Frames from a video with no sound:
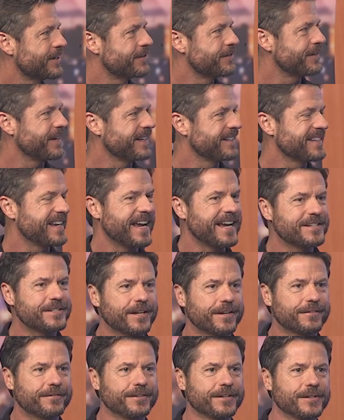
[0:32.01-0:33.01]
It's
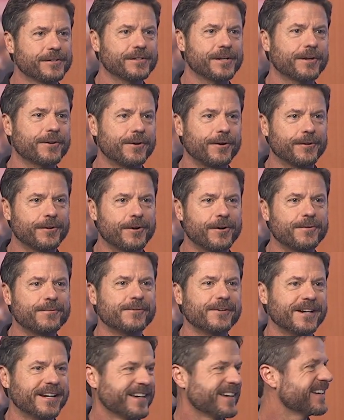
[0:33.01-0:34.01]
fantastic. It feels like old
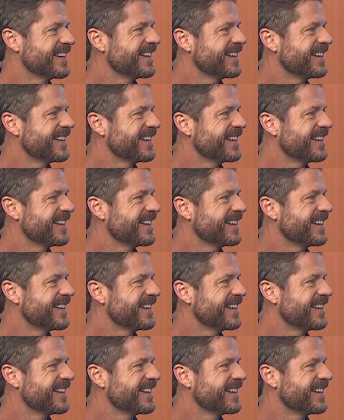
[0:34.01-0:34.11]
home week.